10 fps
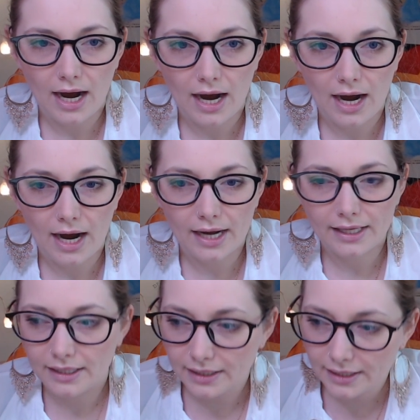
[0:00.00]
I
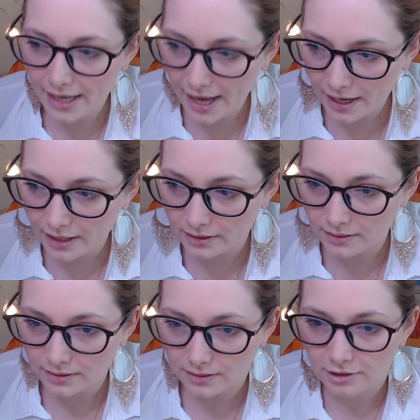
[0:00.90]

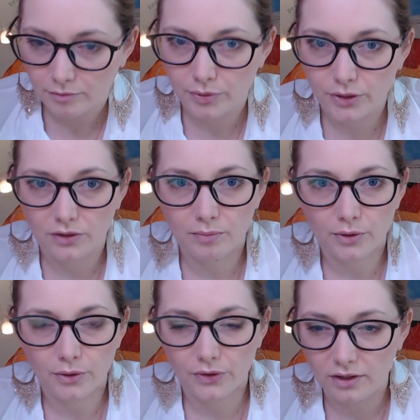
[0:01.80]
can put them
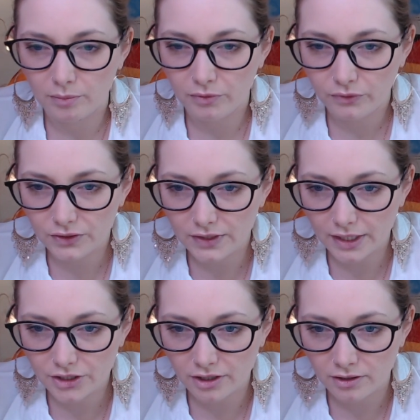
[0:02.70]
both in the before
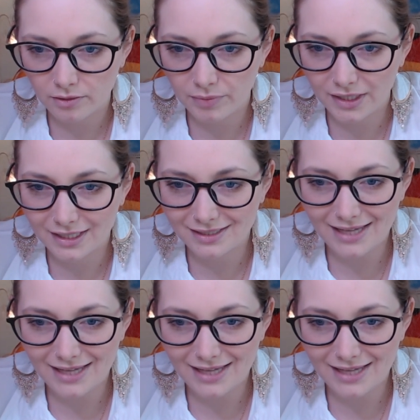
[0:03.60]
section because